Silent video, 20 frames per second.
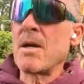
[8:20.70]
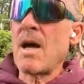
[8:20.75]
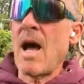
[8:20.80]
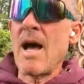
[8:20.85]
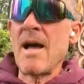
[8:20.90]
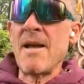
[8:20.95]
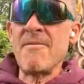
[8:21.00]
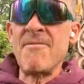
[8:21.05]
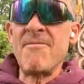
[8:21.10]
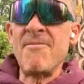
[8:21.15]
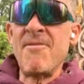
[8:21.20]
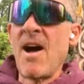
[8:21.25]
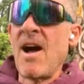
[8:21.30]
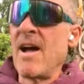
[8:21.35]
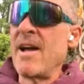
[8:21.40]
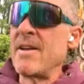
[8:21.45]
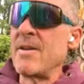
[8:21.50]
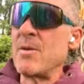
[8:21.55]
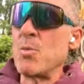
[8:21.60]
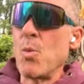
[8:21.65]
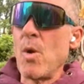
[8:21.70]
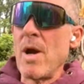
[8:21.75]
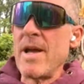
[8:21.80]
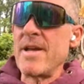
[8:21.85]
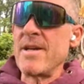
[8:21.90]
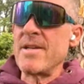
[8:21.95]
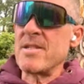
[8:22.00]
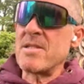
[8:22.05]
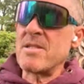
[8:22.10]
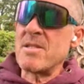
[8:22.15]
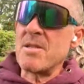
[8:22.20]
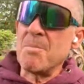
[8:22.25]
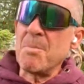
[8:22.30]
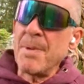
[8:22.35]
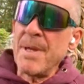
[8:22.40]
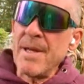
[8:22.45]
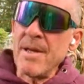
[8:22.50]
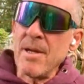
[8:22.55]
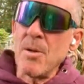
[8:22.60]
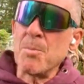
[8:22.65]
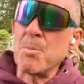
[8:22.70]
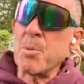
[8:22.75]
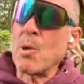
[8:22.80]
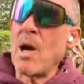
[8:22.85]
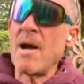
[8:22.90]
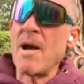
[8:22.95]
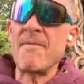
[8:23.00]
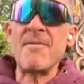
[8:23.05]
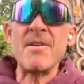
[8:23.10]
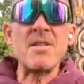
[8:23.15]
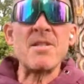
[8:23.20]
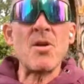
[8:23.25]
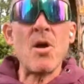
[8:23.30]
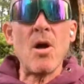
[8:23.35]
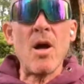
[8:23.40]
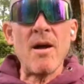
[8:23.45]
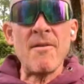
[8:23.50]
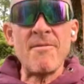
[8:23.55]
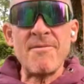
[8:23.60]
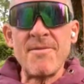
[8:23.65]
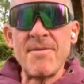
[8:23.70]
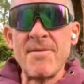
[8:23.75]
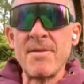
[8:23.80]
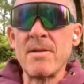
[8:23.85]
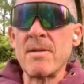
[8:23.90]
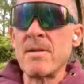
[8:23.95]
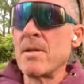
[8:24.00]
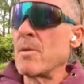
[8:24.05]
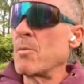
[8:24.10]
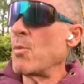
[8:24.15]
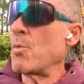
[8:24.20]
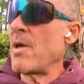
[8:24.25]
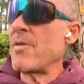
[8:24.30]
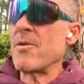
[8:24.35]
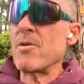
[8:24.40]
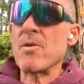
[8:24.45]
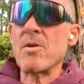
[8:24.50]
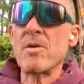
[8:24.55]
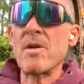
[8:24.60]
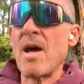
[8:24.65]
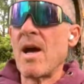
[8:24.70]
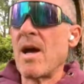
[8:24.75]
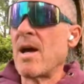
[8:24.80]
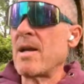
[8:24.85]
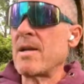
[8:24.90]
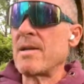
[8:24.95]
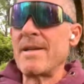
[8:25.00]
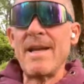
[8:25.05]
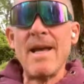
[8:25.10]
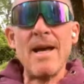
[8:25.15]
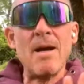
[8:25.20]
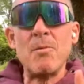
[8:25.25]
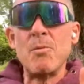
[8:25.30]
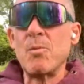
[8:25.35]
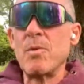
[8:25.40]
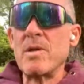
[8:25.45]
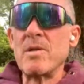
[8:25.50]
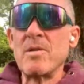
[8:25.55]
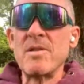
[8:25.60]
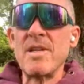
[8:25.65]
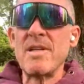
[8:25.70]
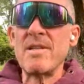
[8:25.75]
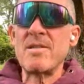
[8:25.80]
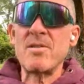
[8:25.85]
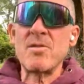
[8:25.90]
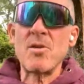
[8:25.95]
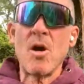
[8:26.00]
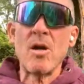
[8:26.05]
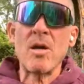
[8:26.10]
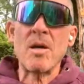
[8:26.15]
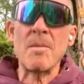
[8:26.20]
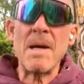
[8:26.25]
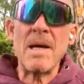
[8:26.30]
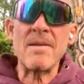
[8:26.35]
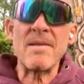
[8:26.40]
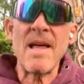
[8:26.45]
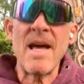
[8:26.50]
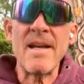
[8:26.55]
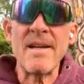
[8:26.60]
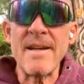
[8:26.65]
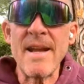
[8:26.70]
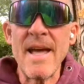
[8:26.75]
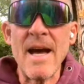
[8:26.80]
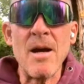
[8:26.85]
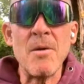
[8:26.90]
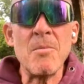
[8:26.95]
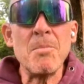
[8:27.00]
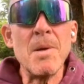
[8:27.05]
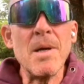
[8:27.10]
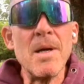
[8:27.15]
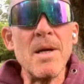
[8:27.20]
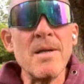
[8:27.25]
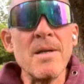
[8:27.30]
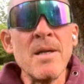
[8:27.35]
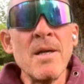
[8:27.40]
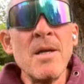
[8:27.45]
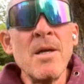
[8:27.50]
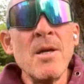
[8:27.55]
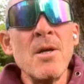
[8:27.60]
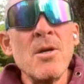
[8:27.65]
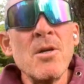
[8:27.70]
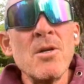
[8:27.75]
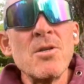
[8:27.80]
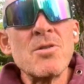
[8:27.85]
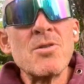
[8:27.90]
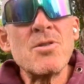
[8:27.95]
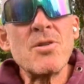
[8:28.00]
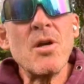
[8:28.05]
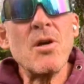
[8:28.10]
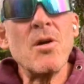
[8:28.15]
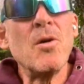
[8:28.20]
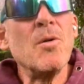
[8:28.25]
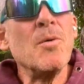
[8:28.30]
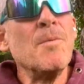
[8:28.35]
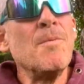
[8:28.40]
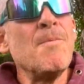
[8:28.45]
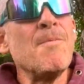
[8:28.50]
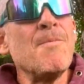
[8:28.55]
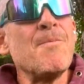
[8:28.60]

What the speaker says: I find ways to peel profits off, whether or not, yeah, we don't need to talk about that now. But so